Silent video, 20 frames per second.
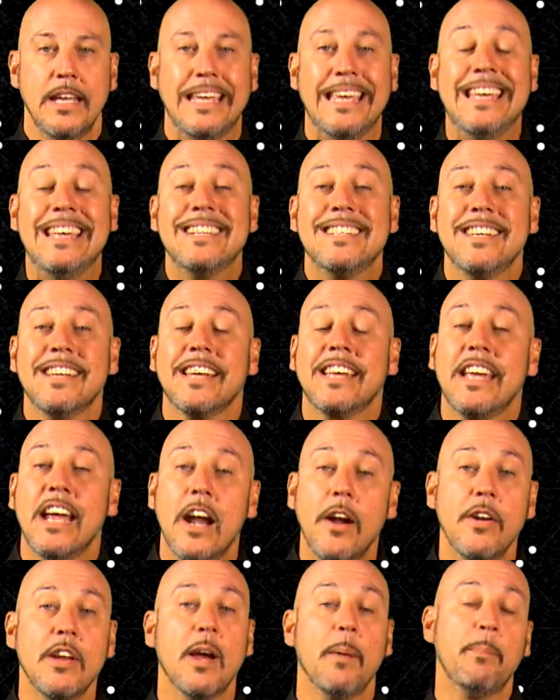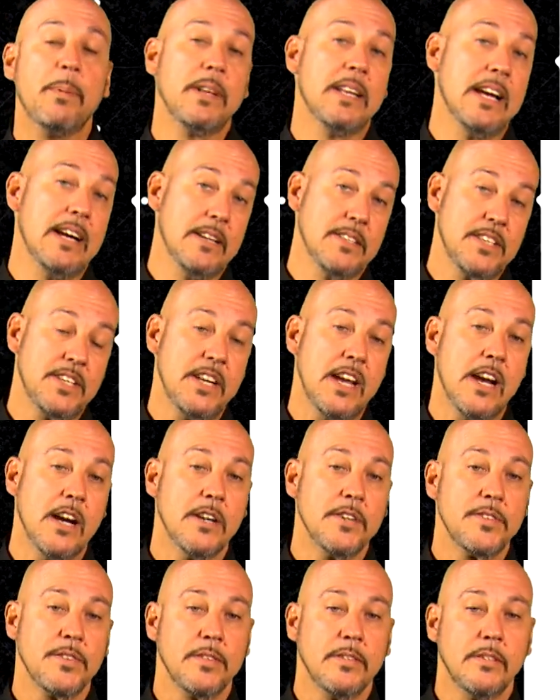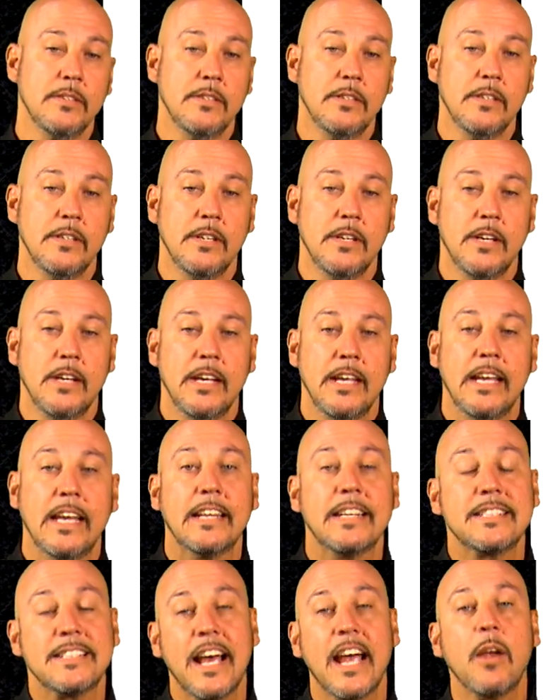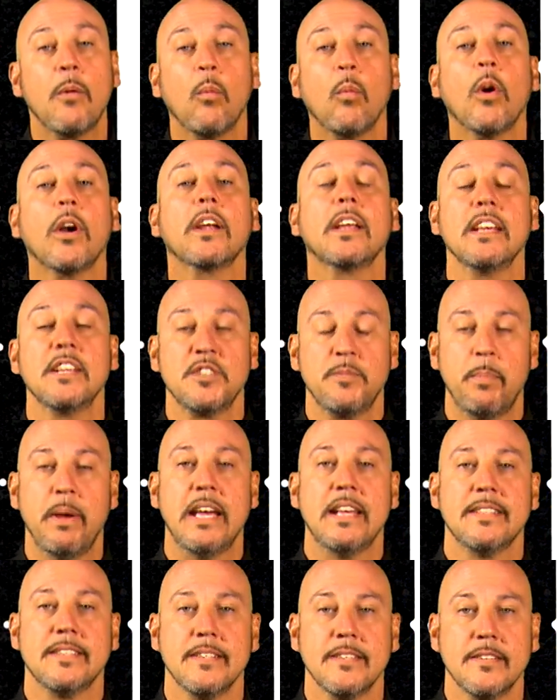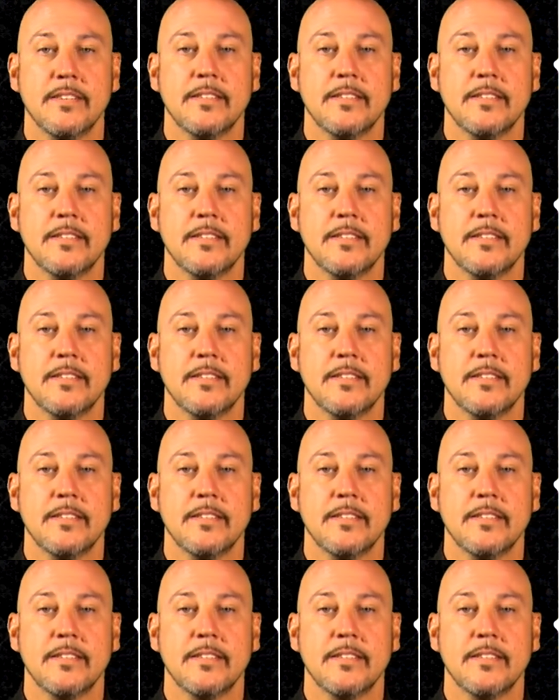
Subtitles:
easy to carry up and down stairs, and tight working spaces.